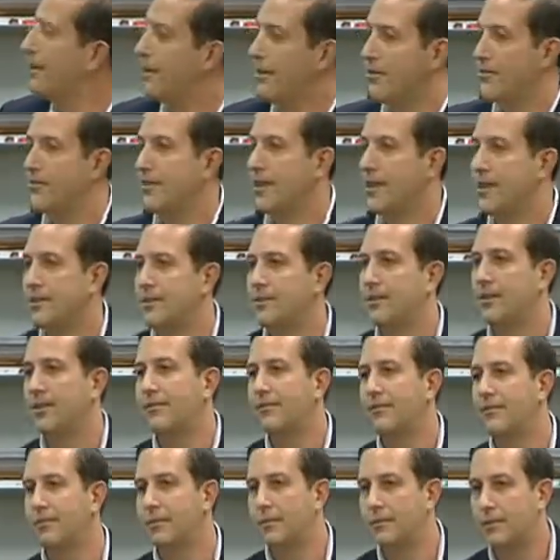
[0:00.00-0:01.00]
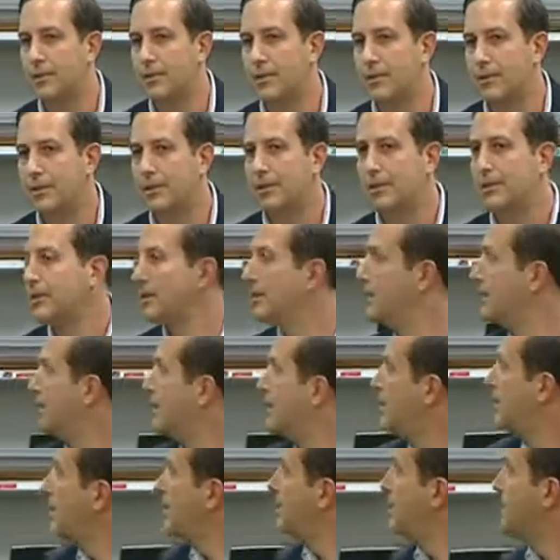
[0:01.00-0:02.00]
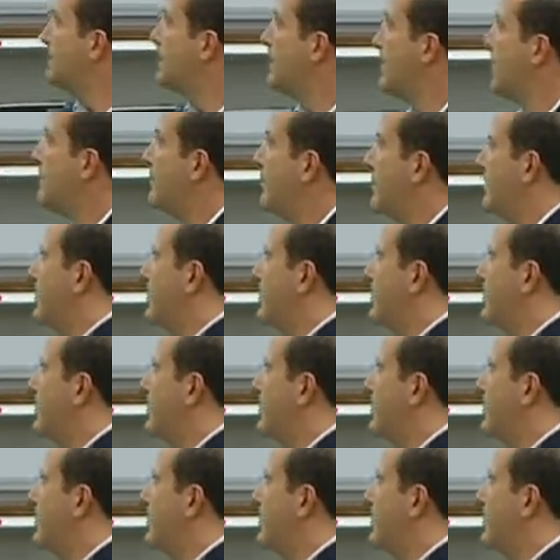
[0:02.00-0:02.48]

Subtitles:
on the fast track for promotion. Let's map it